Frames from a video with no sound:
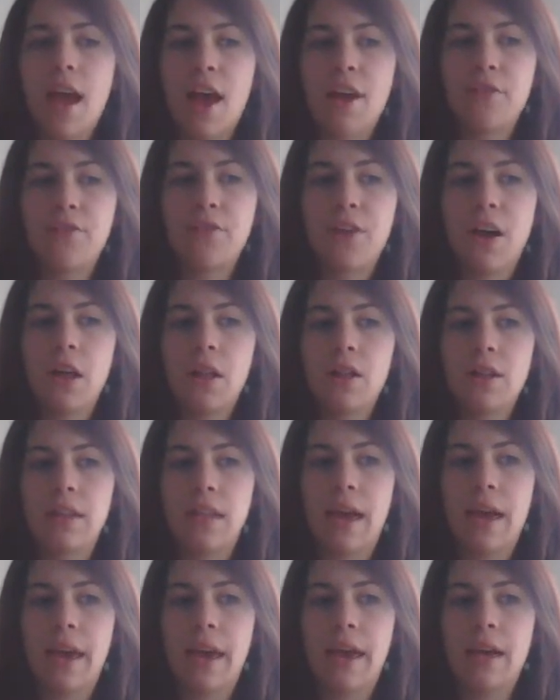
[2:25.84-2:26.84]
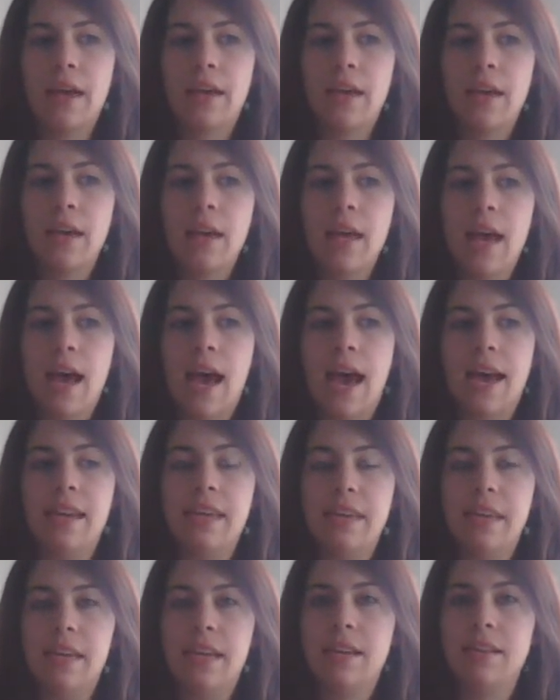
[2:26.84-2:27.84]
I felt like I
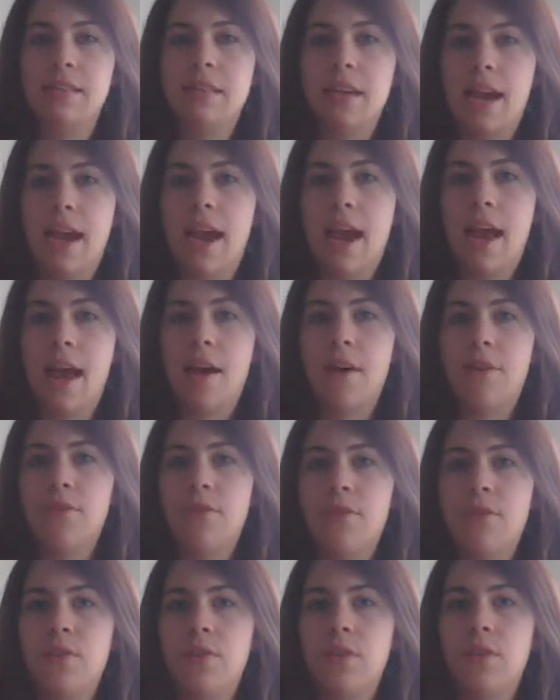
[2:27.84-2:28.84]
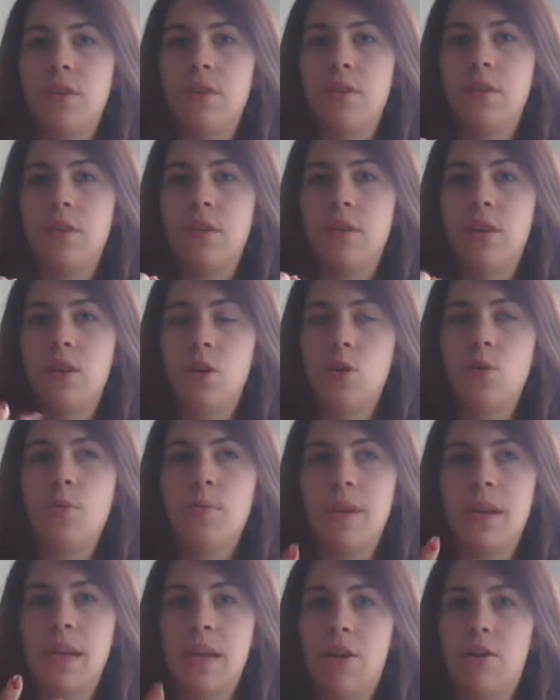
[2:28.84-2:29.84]
needed to have
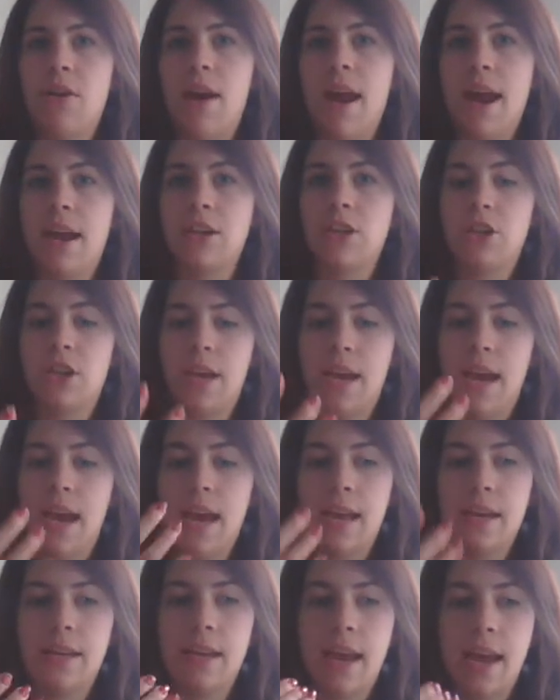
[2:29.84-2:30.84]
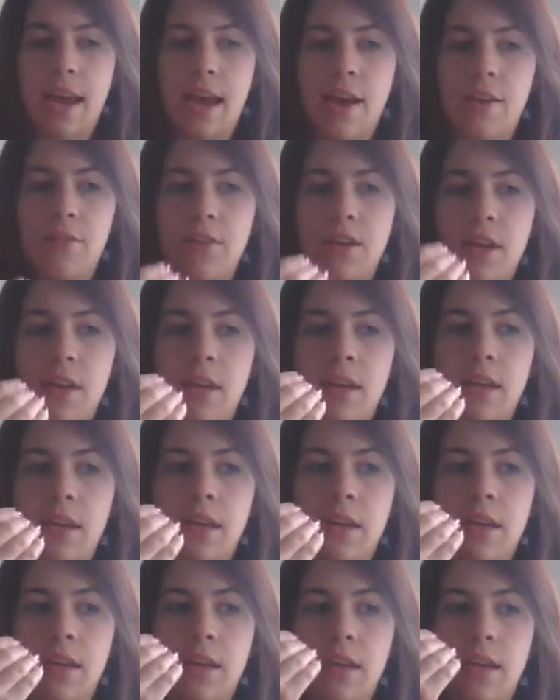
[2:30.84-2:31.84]
human interaction. I had to have
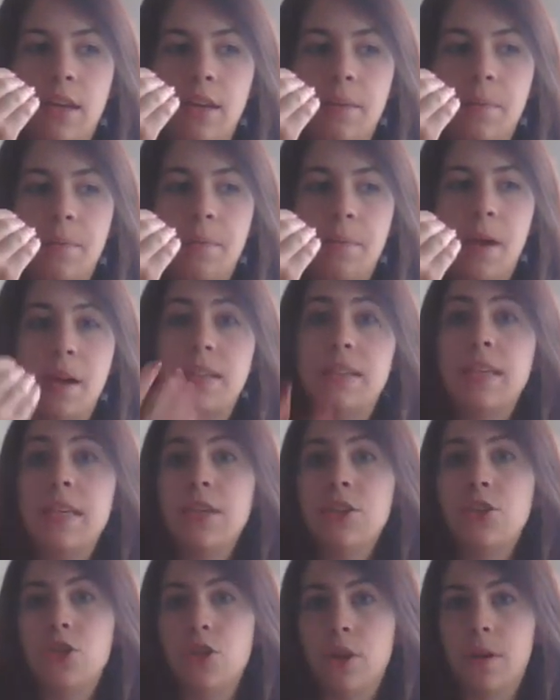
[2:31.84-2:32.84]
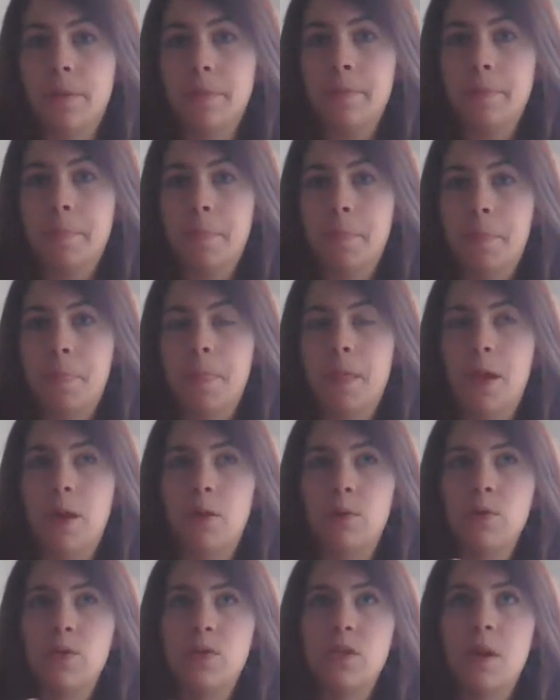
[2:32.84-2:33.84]
a teacher, you
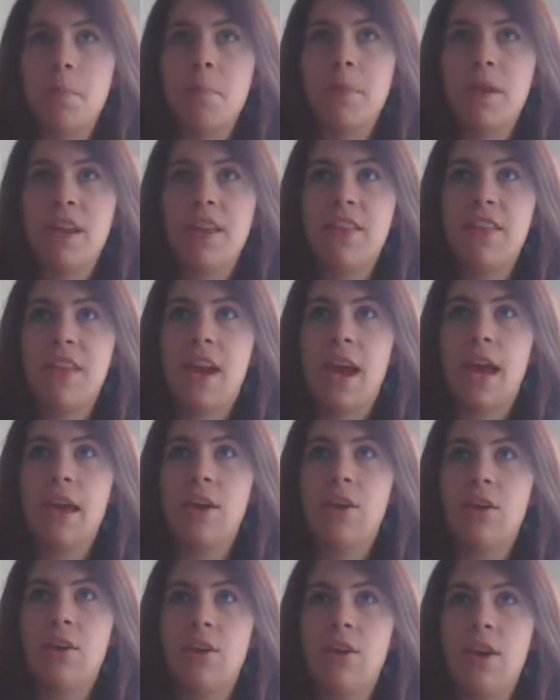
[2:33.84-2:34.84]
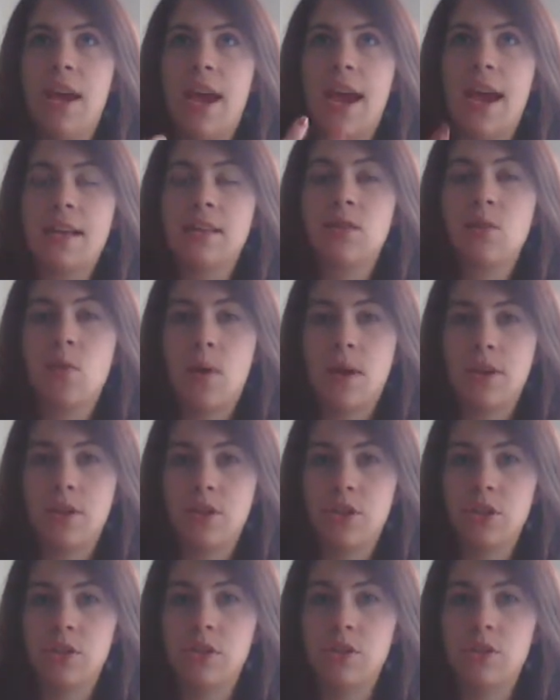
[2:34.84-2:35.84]
know, somebody that I could ask
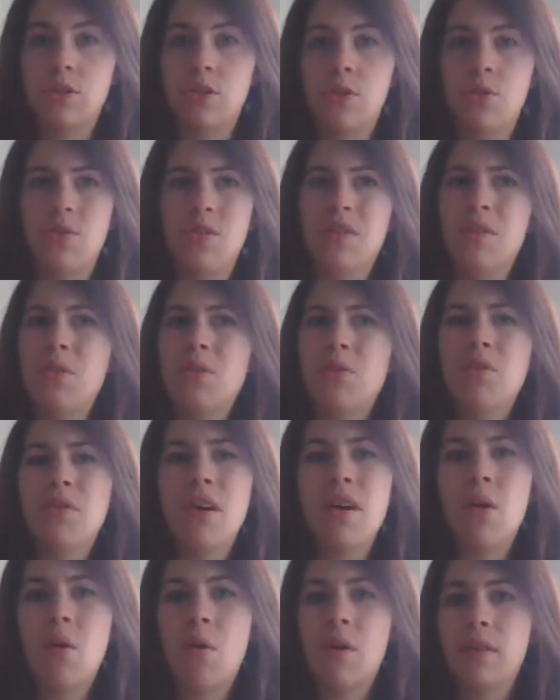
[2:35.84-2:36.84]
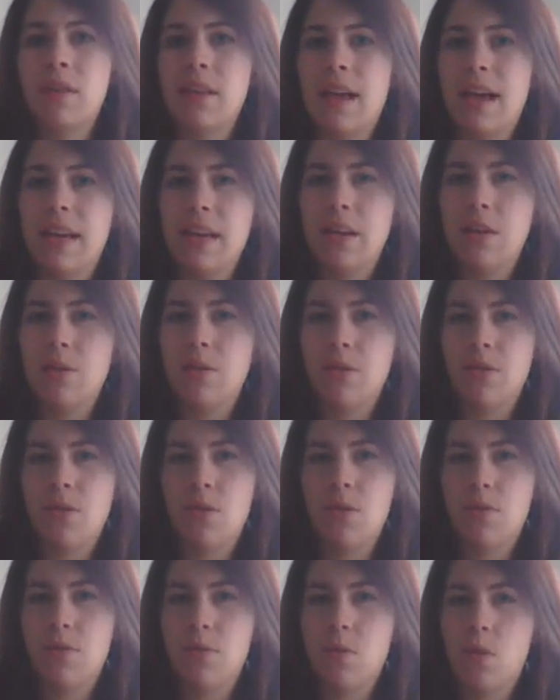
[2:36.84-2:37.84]
questions to. You know, you can go online and you can go
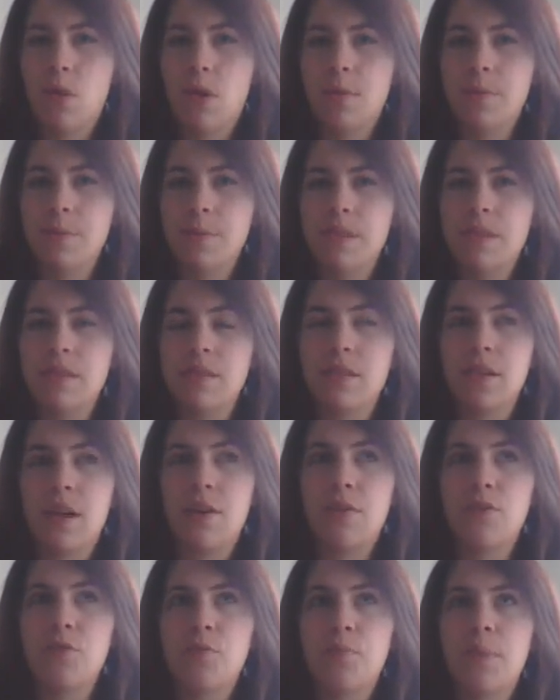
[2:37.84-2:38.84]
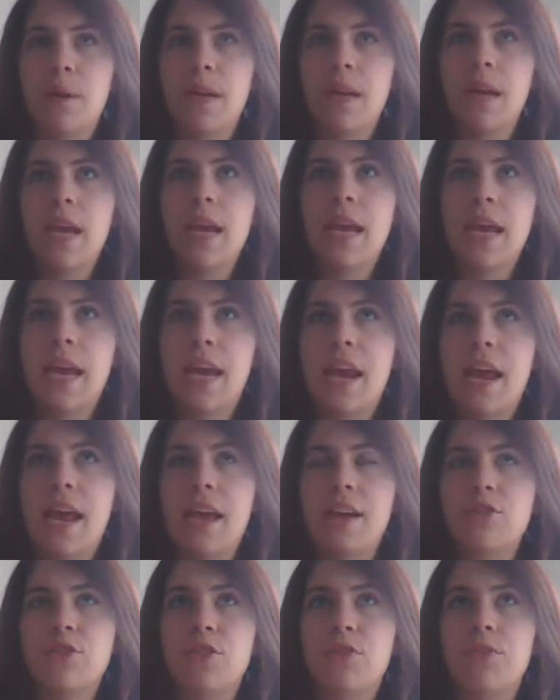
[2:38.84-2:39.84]
to forums and stuff, but, and I
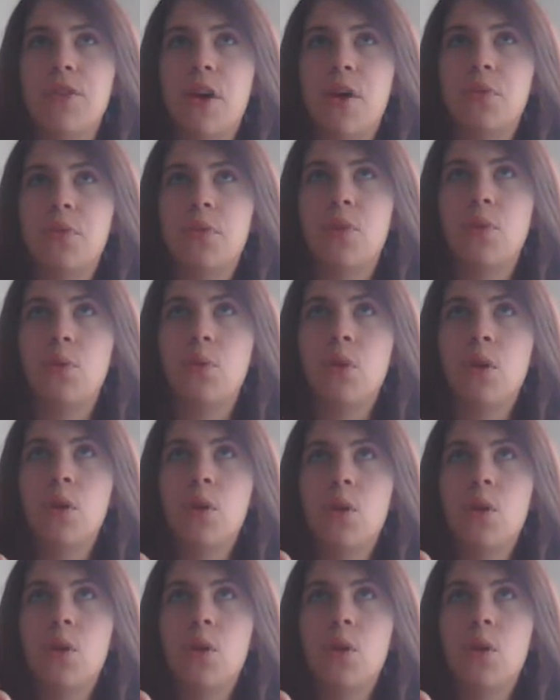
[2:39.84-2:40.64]
actually found the